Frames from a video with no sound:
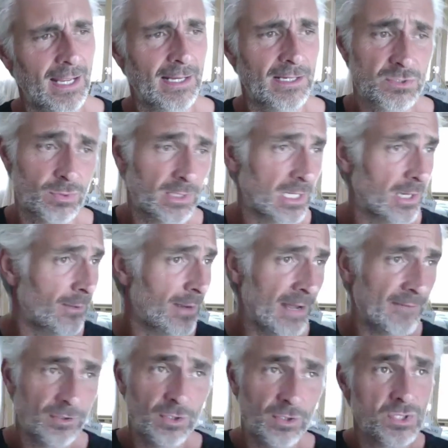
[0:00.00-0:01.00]
They just want to go out
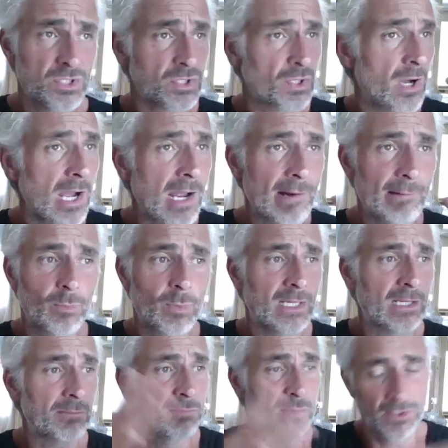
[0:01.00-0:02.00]
have a good time,
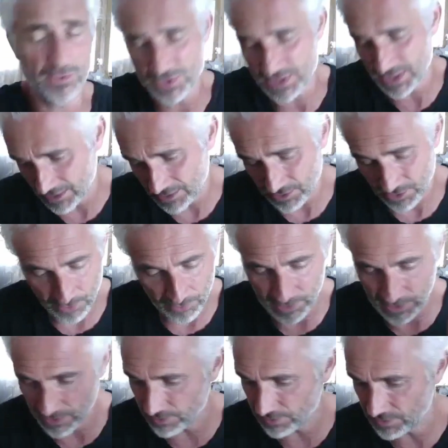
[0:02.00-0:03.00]
wicked music,
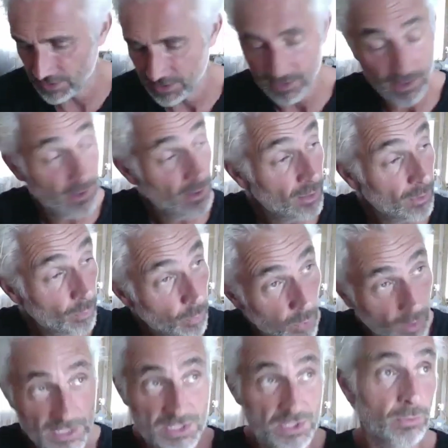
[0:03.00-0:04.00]
union,
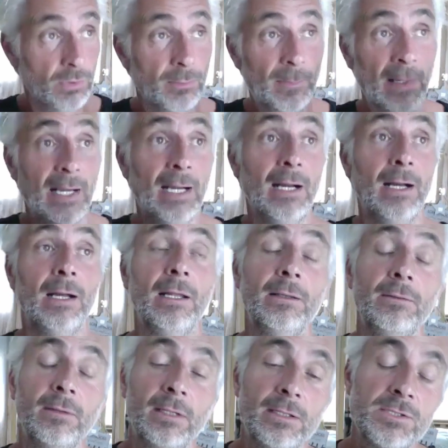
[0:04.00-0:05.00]
what it's all about,
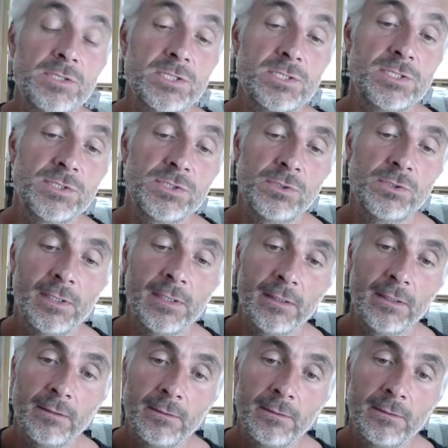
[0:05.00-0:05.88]
and, and just enjoy it.